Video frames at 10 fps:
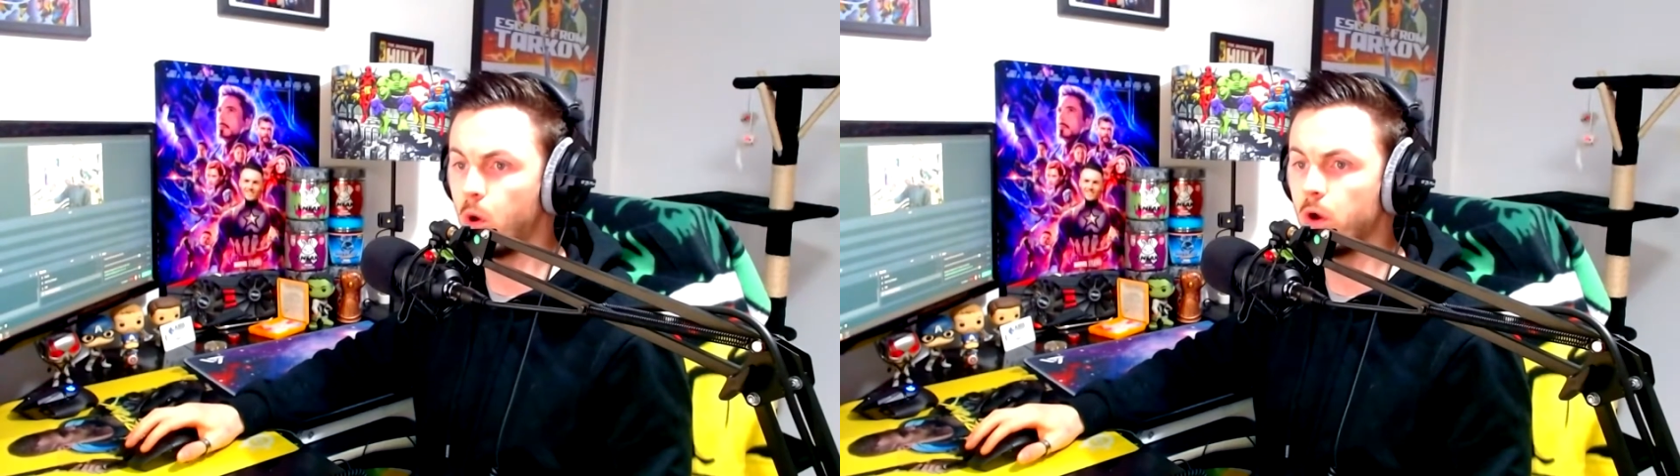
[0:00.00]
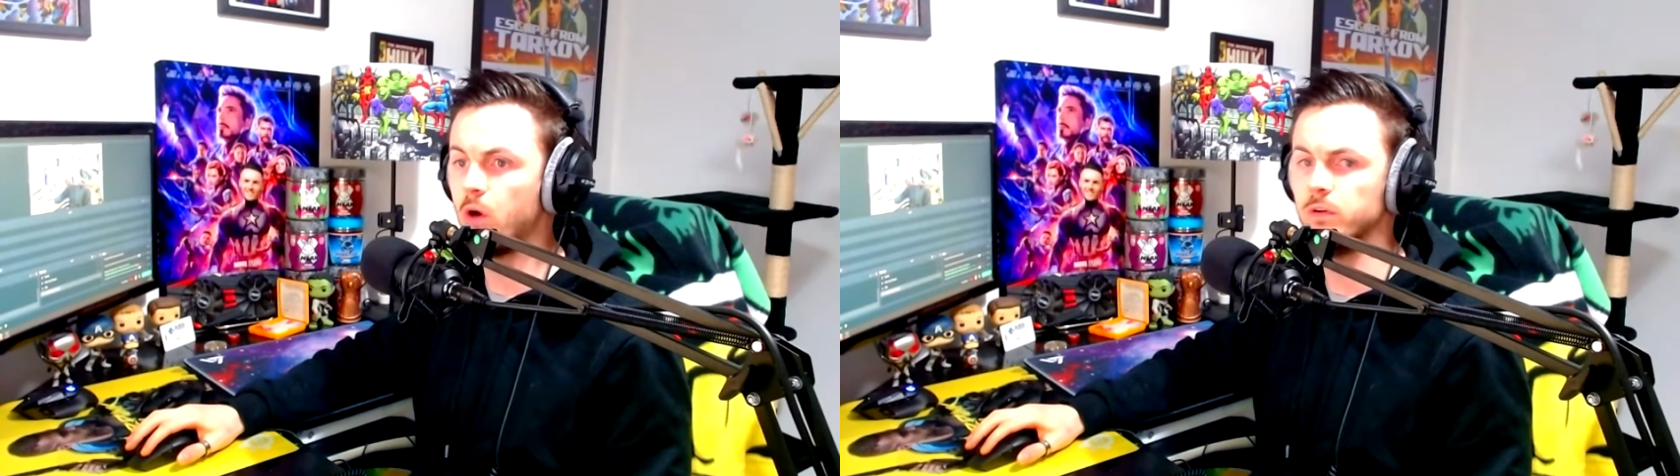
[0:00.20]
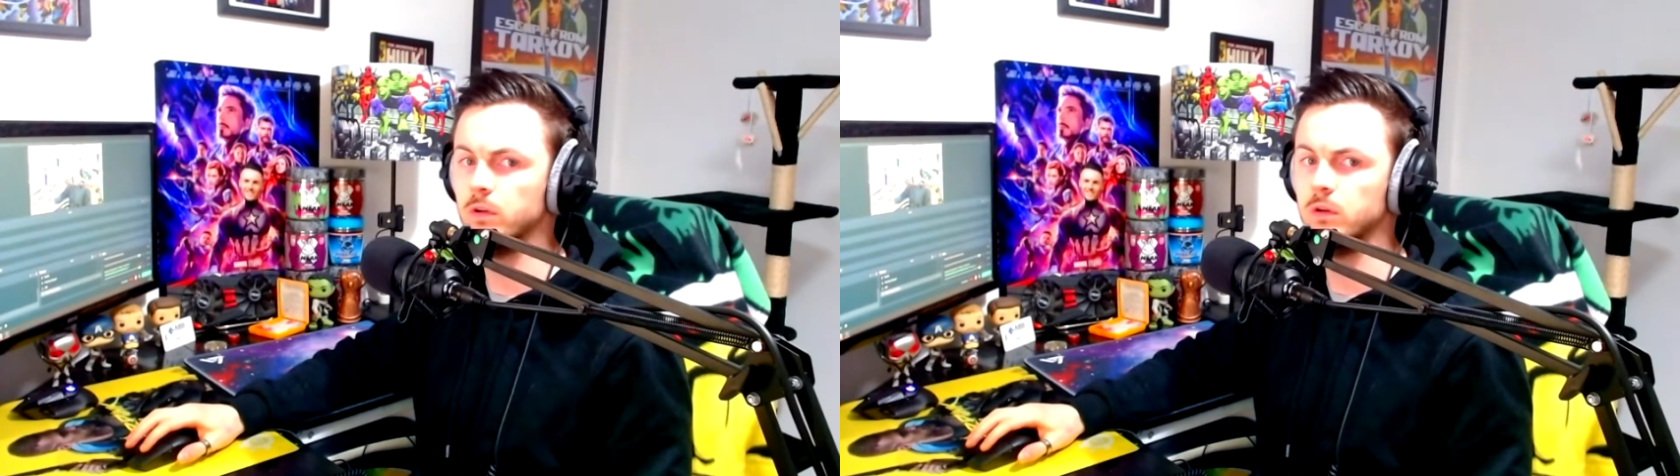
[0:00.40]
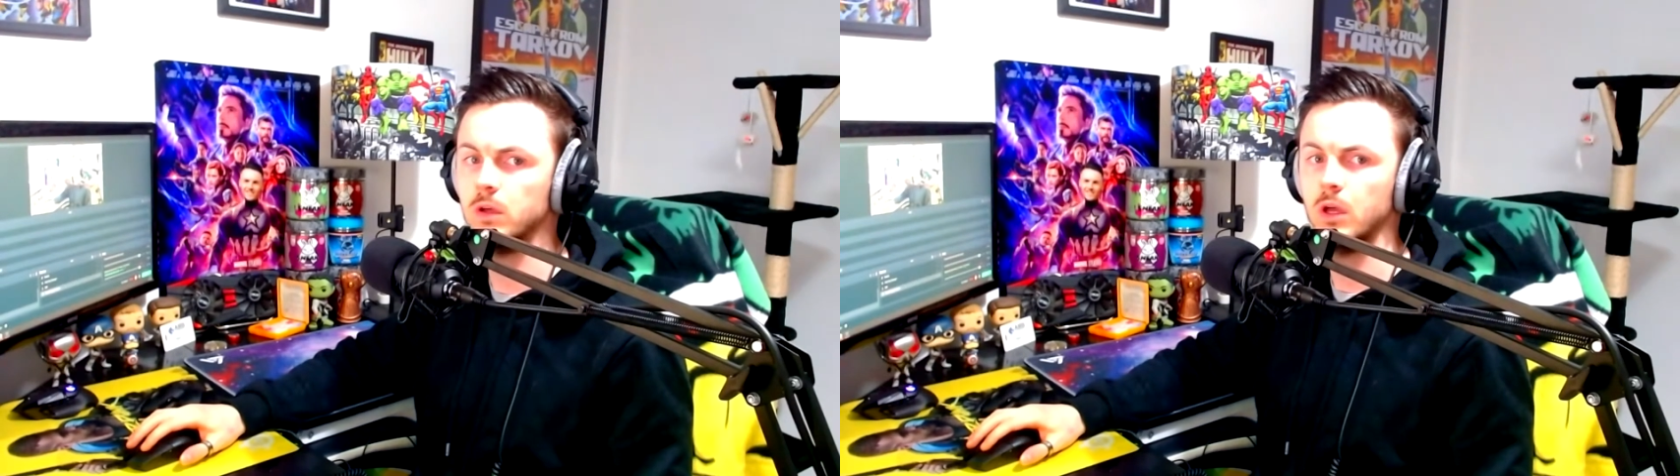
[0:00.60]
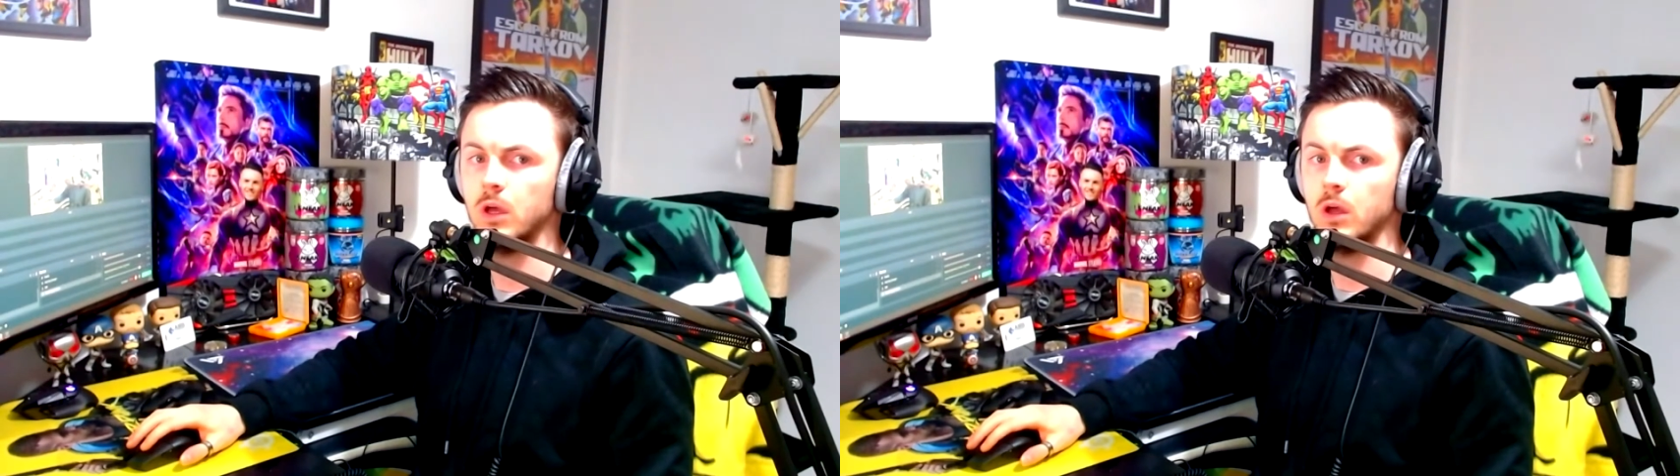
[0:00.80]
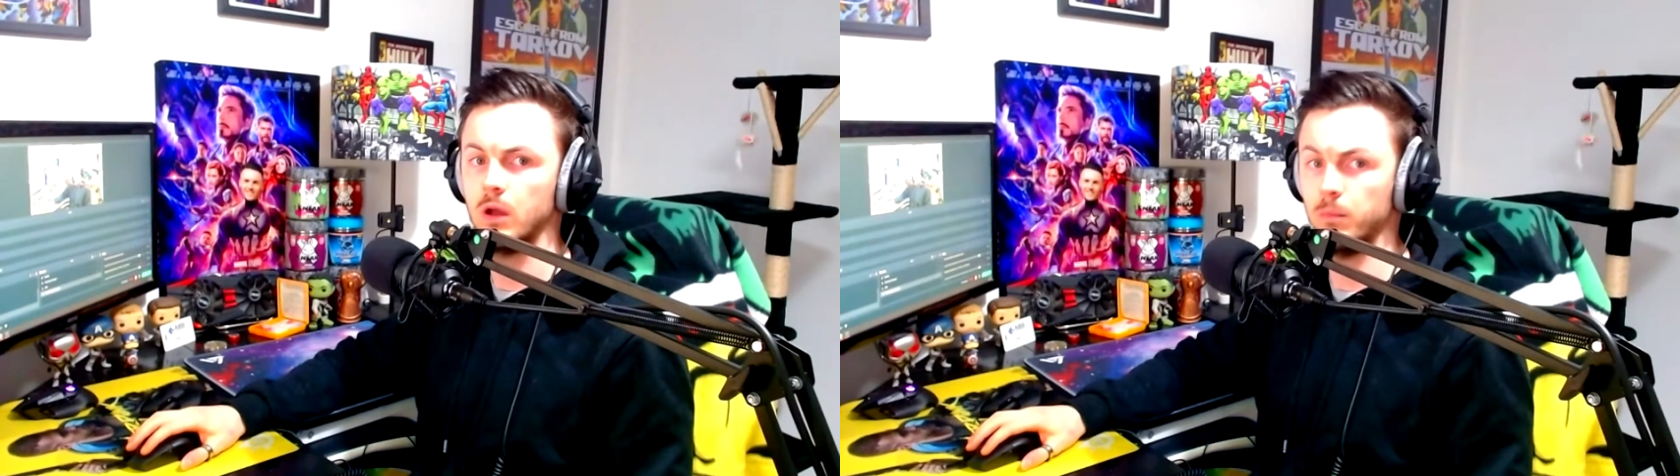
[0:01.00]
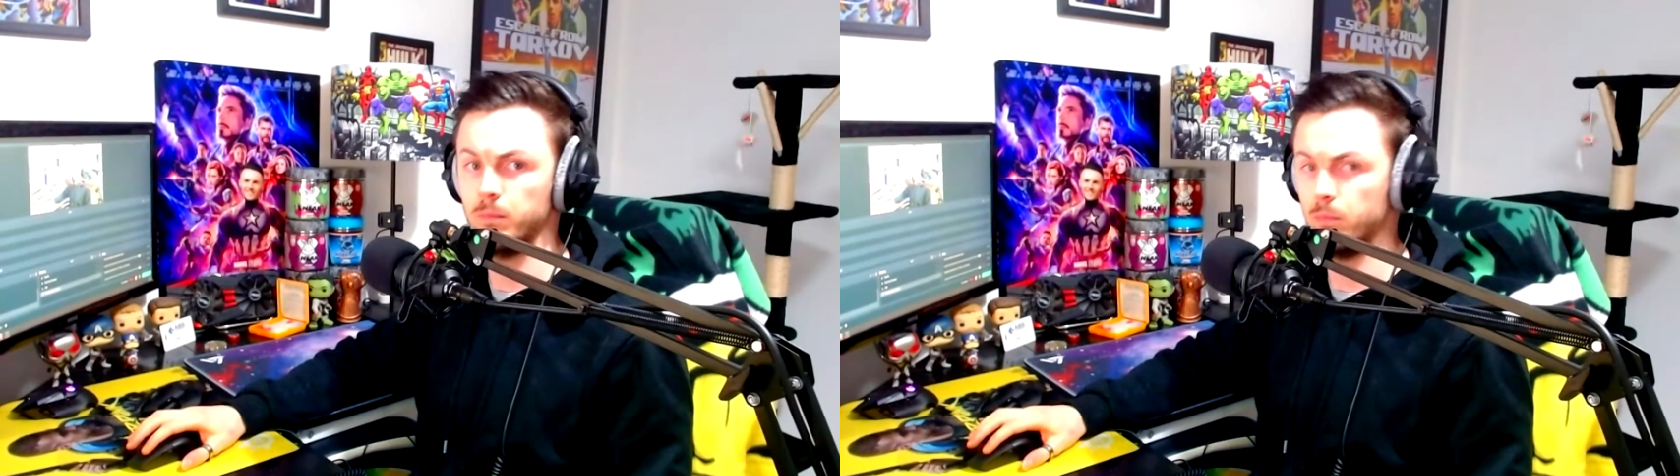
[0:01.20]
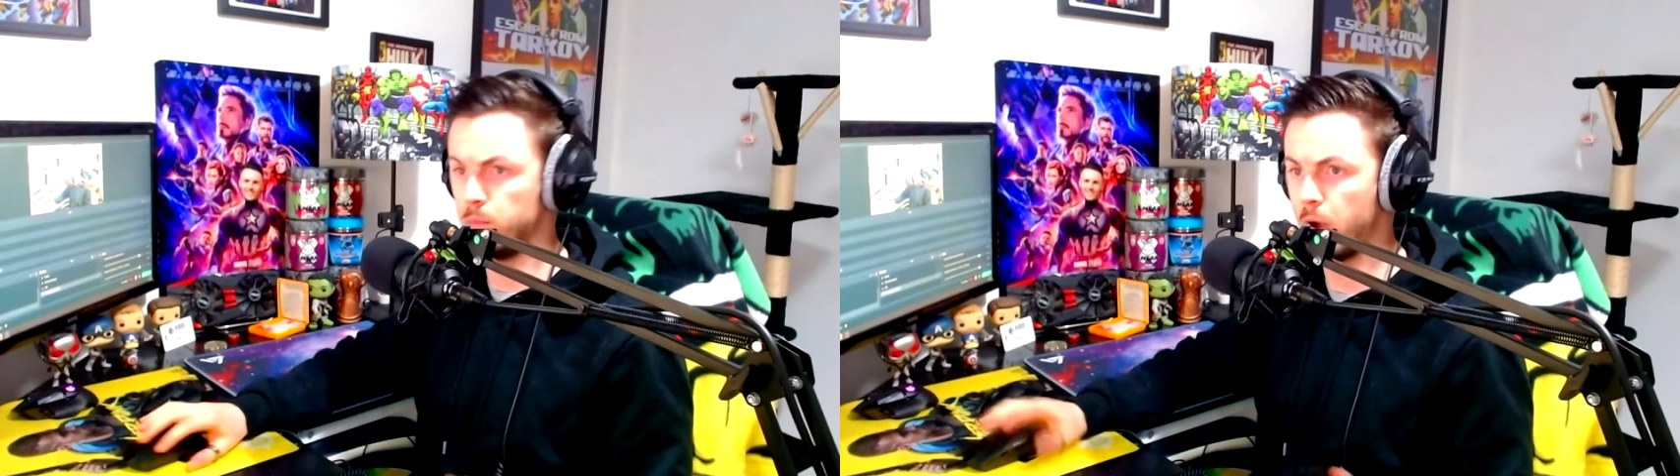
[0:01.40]
often
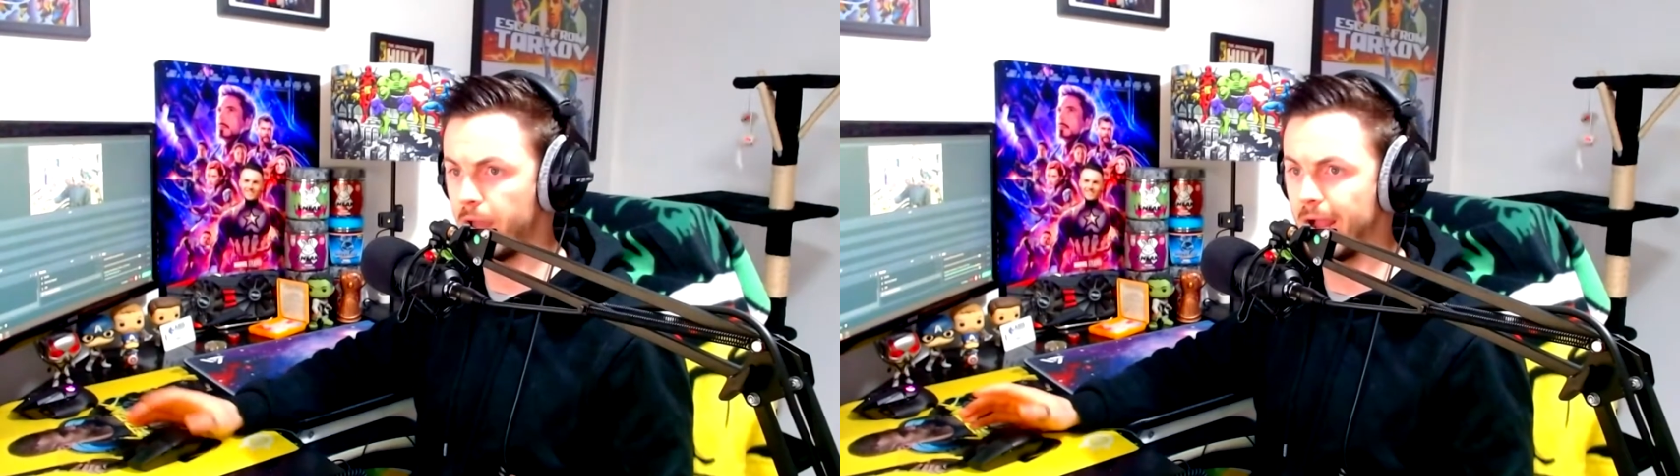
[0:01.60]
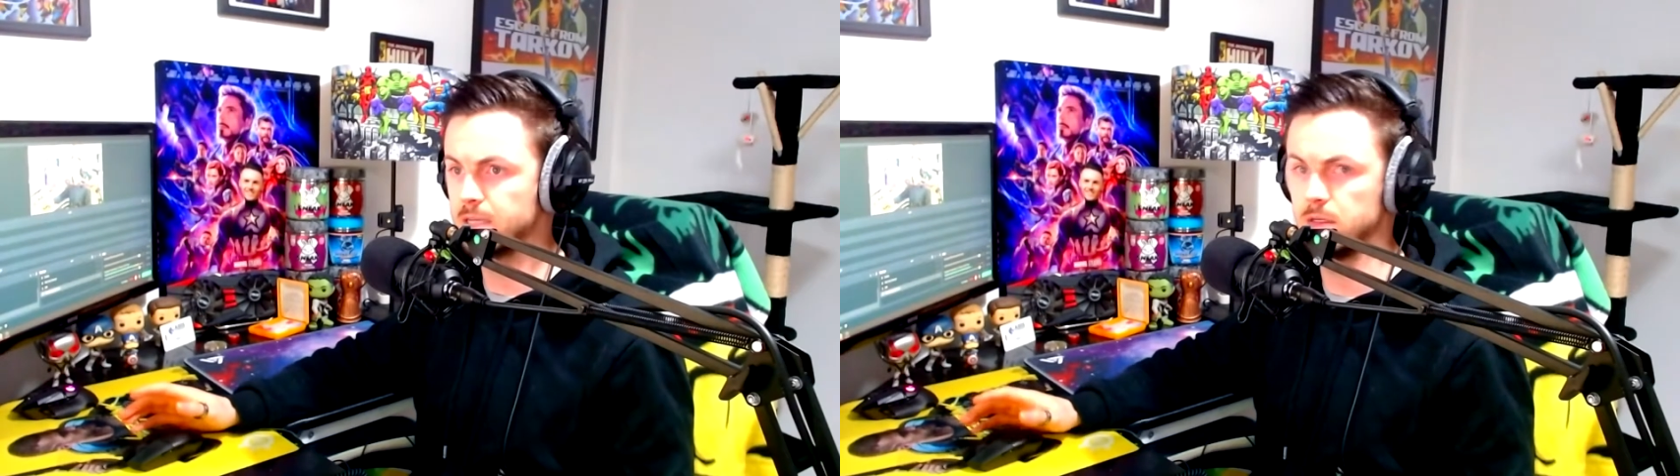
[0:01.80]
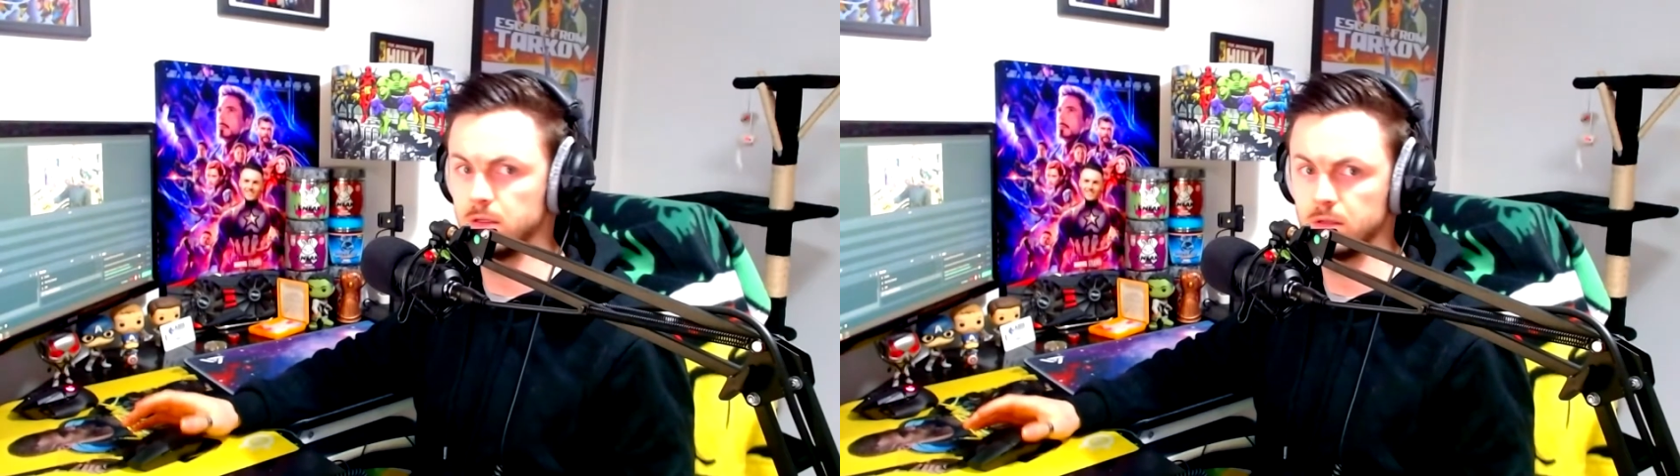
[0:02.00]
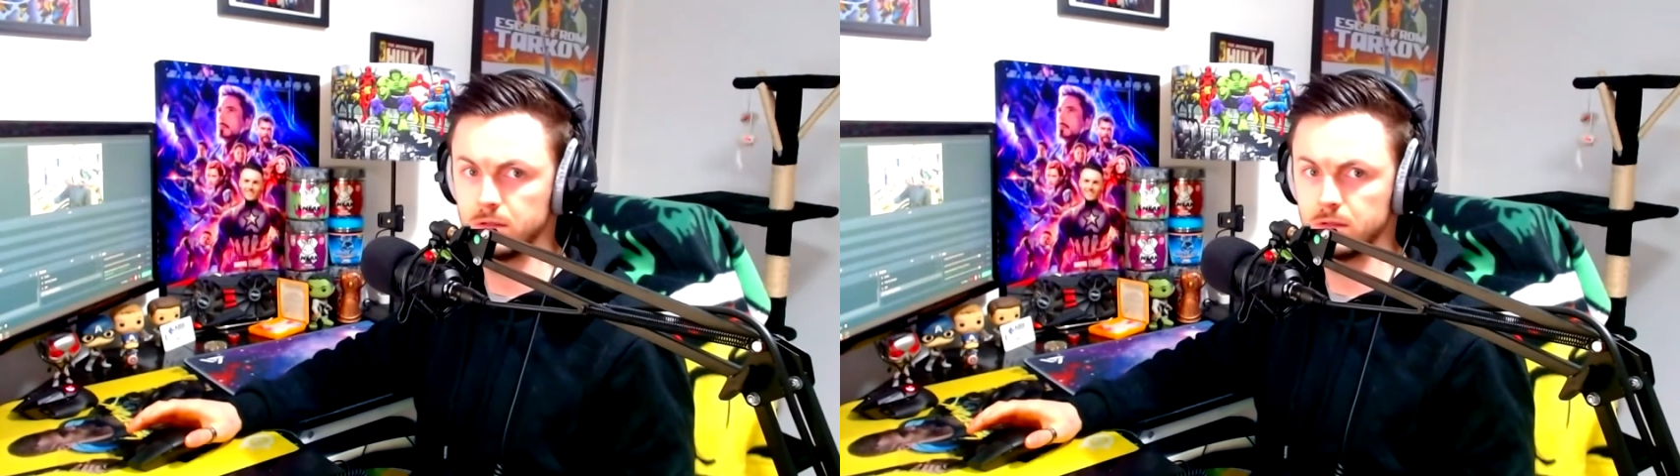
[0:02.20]
by accident.